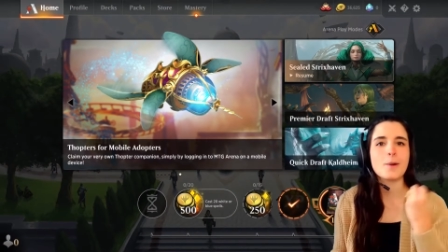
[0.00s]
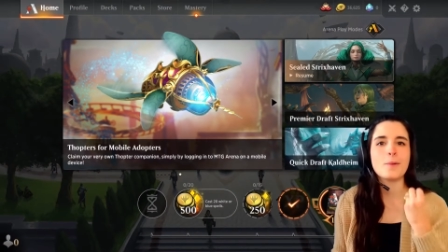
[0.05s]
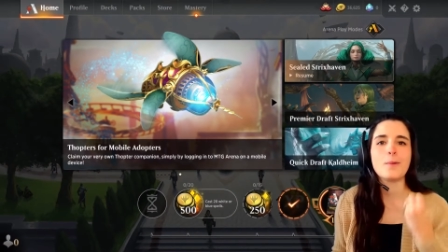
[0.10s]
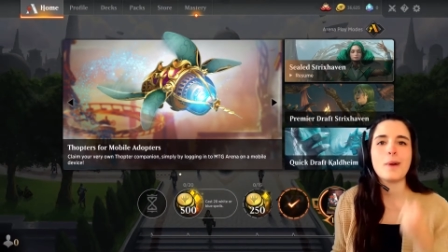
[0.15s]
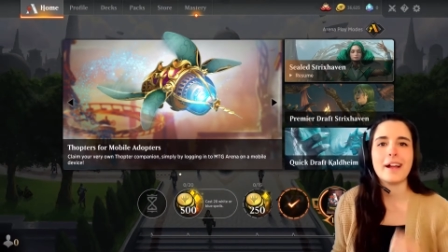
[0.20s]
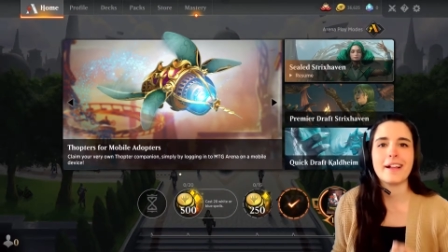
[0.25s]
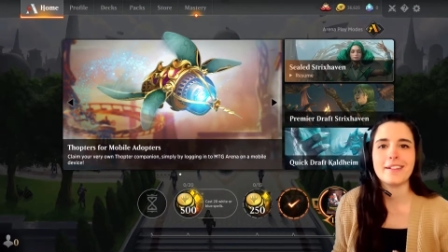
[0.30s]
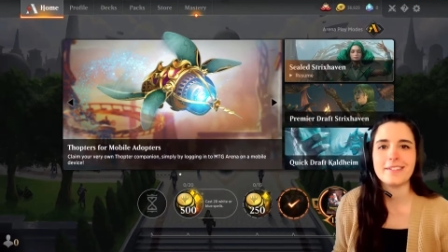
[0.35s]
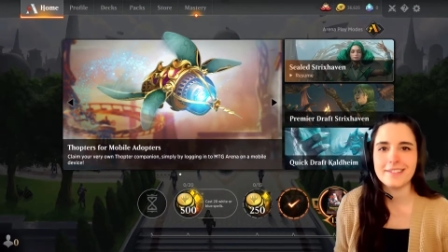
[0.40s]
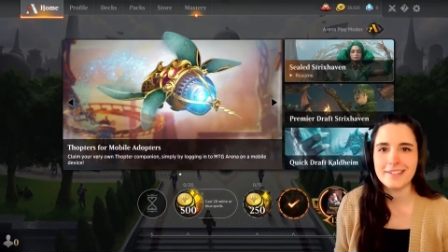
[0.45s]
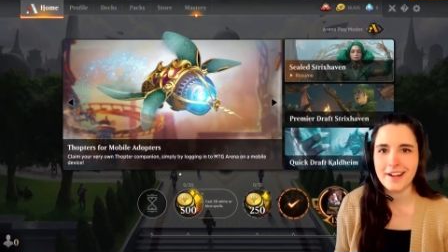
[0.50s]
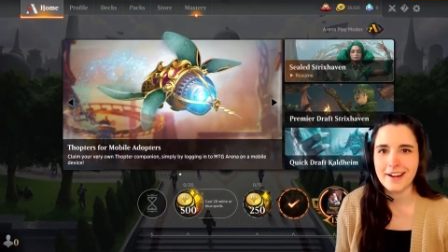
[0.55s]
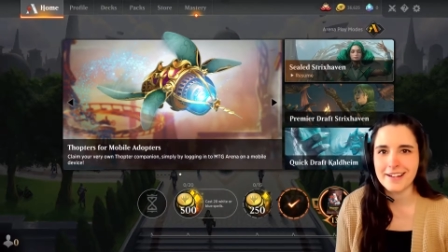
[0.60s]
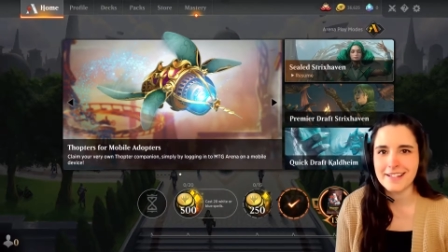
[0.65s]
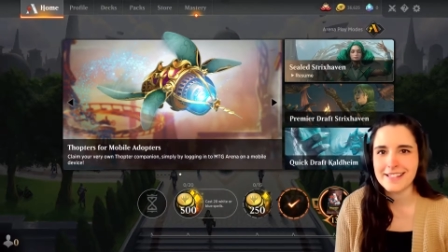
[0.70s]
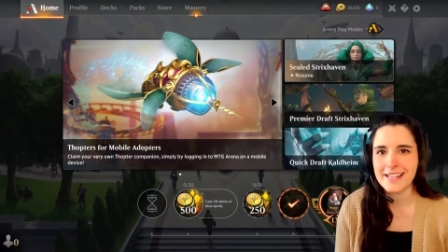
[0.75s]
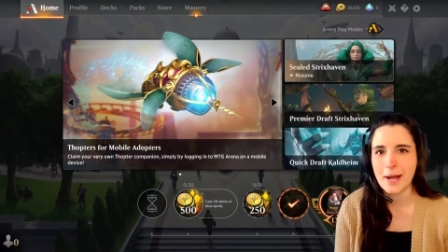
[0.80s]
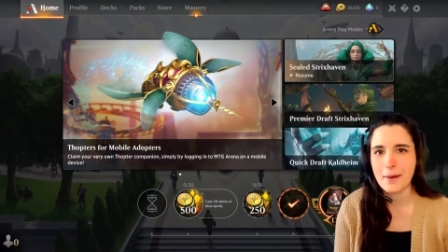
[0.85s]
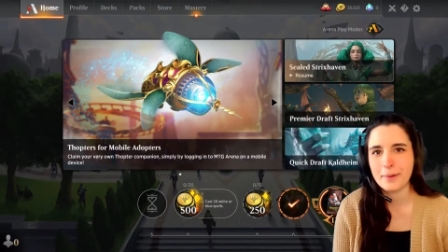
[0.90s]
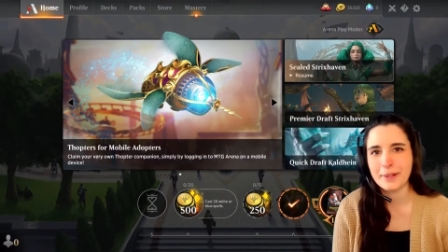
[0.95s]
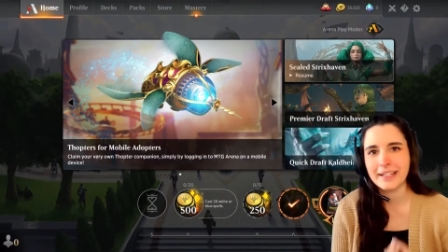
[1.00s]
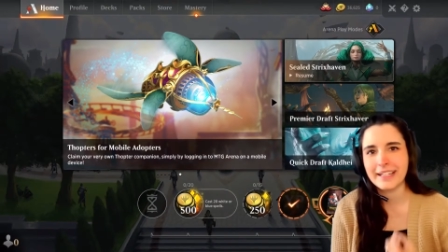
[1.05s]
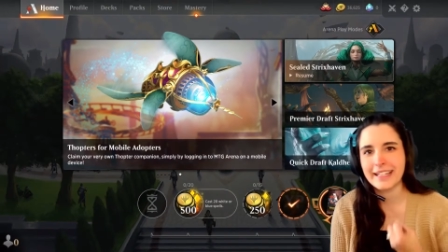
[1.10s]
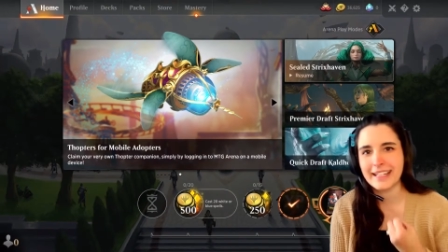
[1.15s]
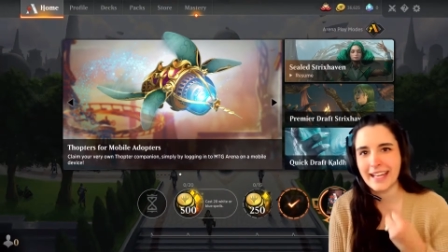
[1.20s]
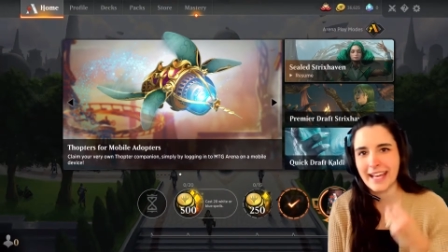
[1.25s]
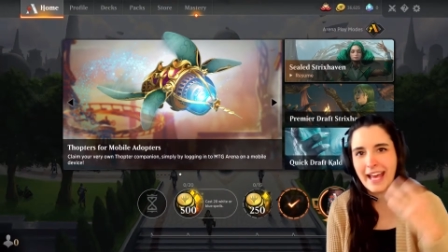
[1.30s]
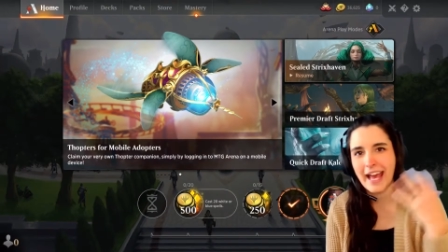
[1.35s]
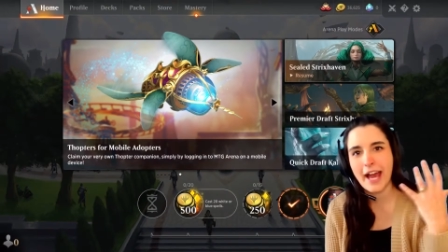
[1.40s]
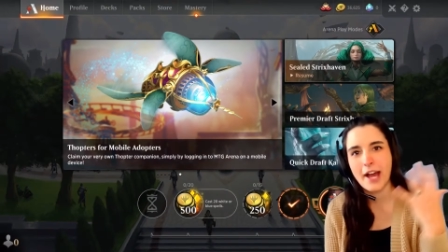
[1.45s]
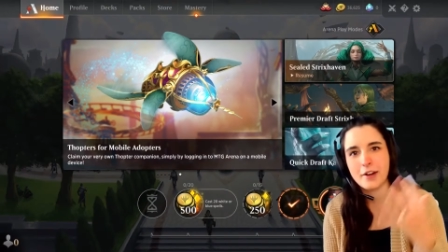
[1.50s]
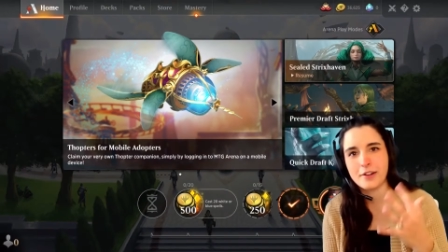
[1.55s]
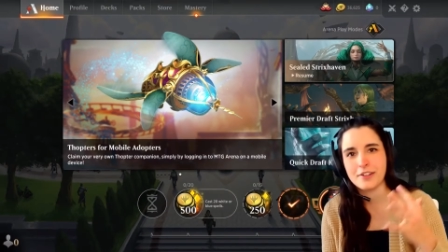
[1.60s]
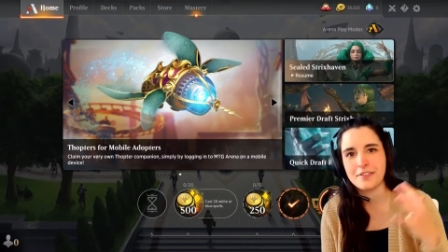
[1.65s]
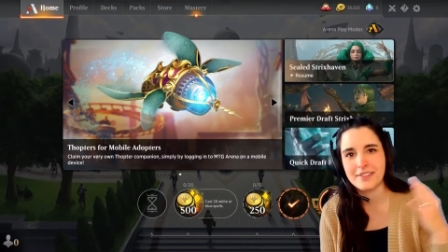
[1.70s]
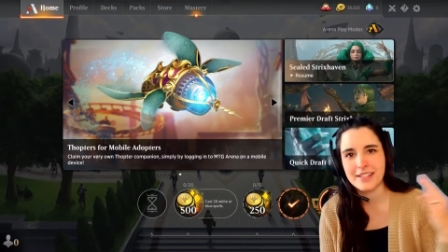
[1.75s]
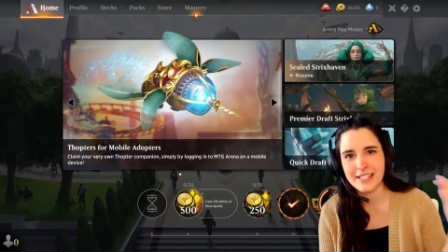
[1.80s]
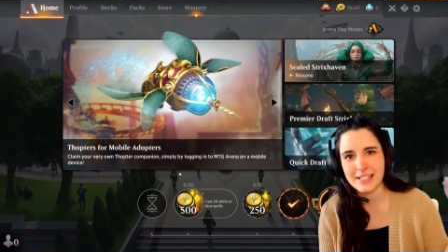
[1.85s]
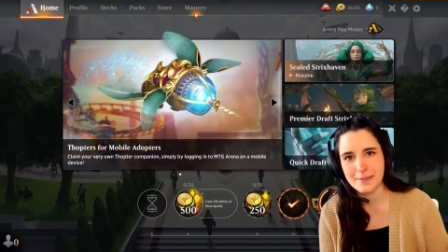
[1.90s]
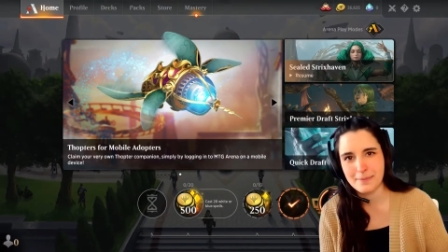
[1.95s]
wild cards that we're going to get out of
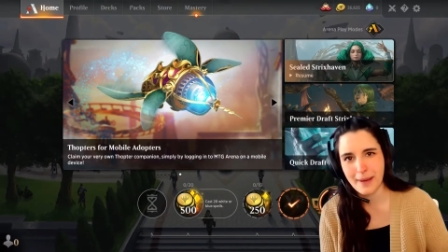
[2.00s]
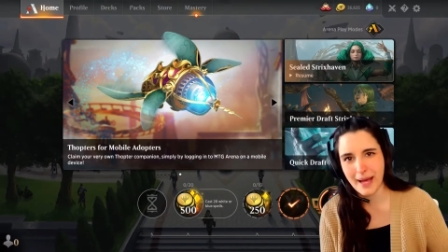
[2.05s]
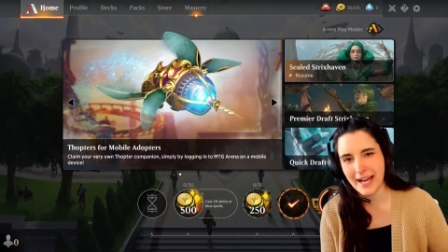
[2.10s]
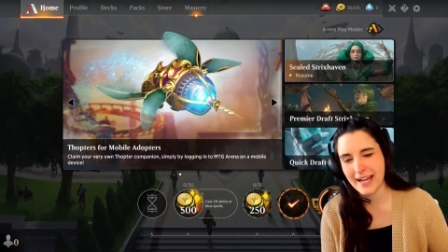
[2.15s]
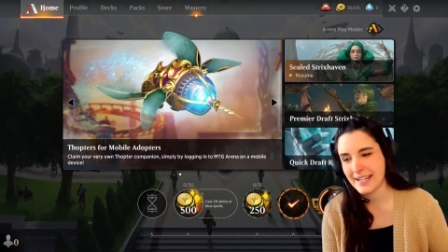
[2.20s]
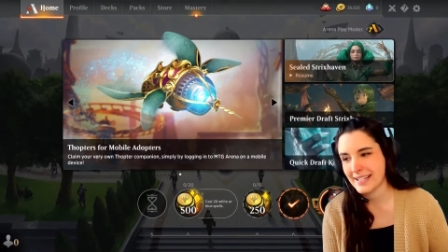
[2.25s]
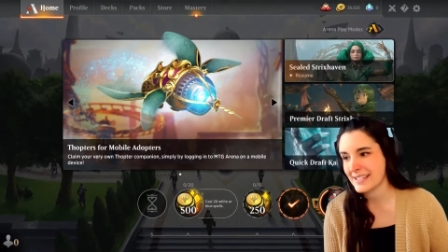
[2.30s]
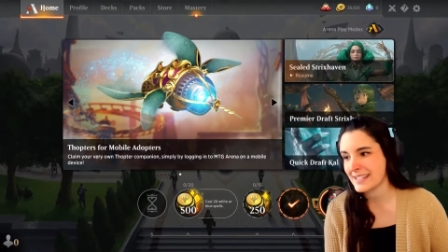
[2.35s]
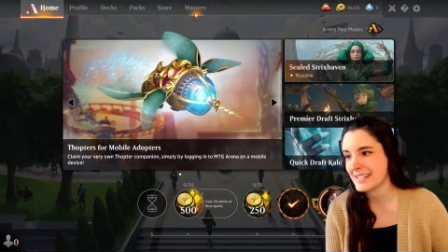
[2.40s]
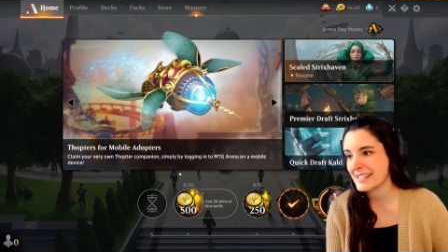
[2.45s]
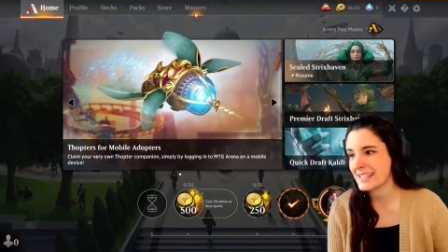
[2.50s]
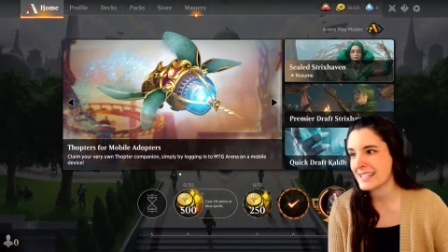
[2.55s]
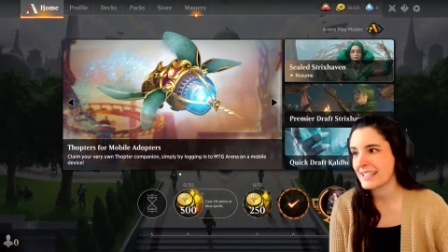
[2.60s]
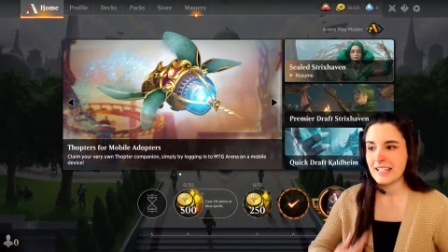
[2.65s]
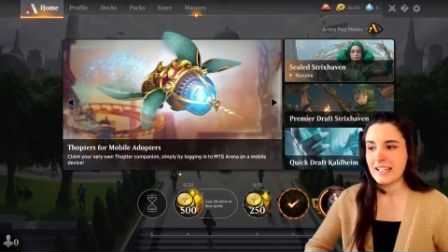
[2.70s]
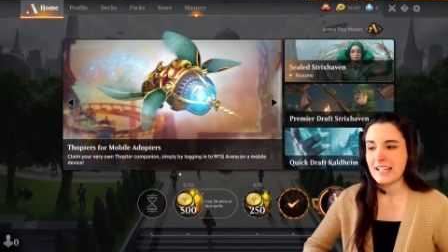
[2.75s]
these packs.